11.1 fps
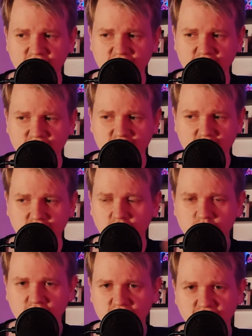in
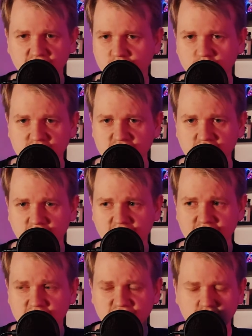Kirby and the Forbidden
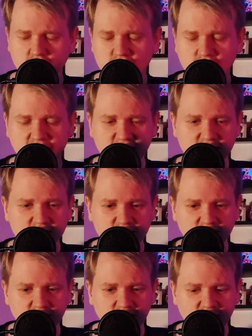Land, Forgotten Land.
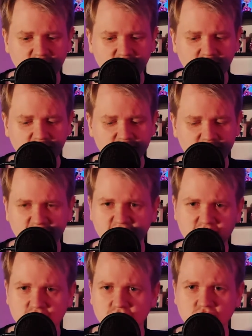
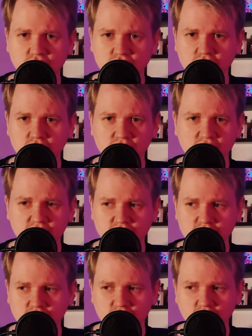They're just so cute. I
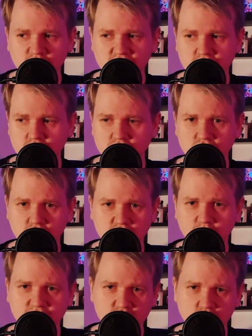want Kirby to dress
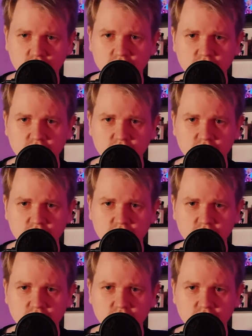up as one.